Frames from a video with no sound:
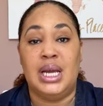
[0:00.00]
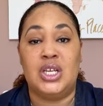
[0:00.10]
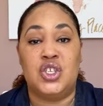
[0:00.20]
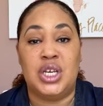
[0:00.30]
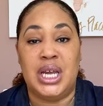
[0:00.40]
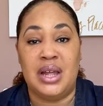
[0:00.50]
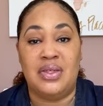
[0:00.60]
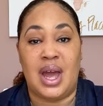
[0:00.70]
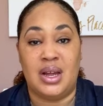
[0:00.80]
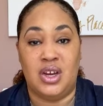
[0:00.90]
is to get
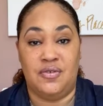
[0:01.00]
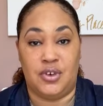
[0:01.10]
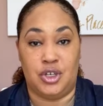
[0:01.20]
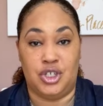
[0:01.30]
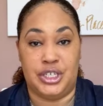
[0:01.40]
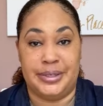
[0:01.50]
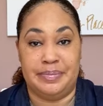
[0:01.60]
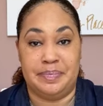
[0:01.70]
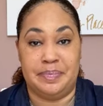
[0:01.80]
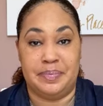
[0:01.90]
that conversion.
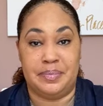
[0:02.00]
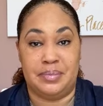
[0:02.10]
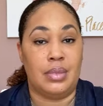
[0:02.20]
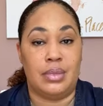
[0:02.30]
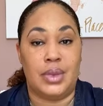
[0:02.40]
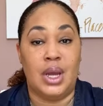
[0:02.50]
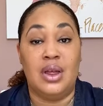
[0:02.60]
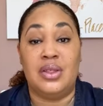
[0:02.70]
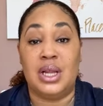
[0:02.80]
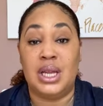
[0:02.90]

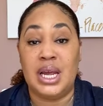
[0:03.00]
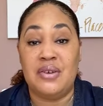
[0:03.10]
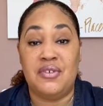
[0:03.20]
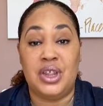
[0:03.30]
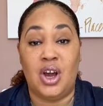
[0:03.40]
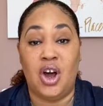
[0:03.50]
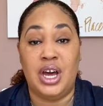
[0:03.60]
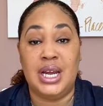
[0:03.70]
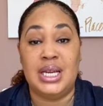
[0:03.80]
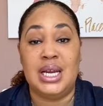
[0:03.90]
The link for the
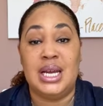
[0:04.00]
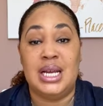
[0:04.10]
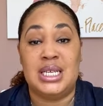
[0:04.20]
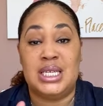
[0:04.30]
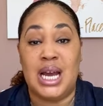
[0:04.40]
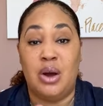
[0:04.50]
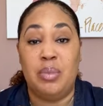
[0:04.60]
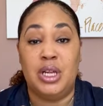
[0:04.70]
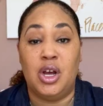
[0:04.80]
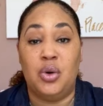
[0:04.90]
audit is down
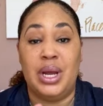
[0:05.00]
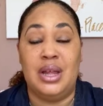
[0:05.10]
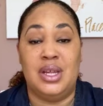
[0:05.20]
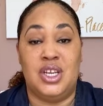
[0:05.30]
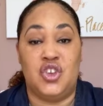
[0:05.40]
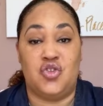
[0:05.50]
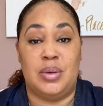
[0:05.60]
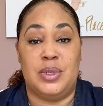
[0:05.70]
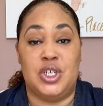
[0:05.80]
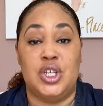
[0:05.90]
below in the
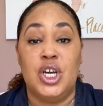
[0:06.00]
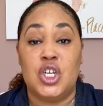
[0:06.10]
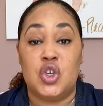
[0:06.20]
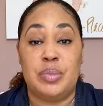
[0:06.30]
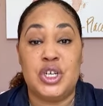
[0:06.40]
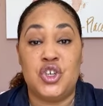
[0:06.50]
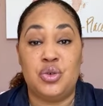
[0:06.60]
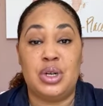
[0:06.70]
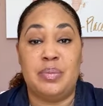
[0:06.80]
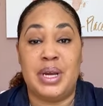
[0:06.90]
description, so be
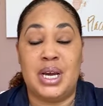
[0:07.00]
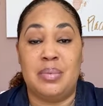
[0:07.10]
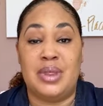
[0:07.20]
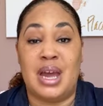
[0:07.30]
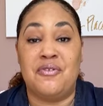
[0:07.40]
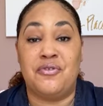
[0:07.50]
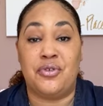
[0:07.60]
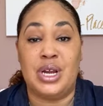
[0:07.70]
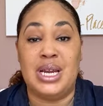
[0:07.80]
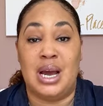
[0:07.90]
sure to pick up that
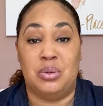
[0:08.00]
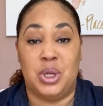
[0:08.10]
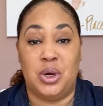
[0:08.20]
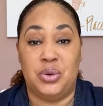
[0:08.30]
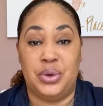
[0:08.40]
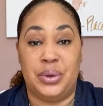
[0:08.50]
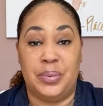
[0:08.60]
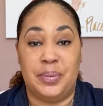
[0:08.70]
free download.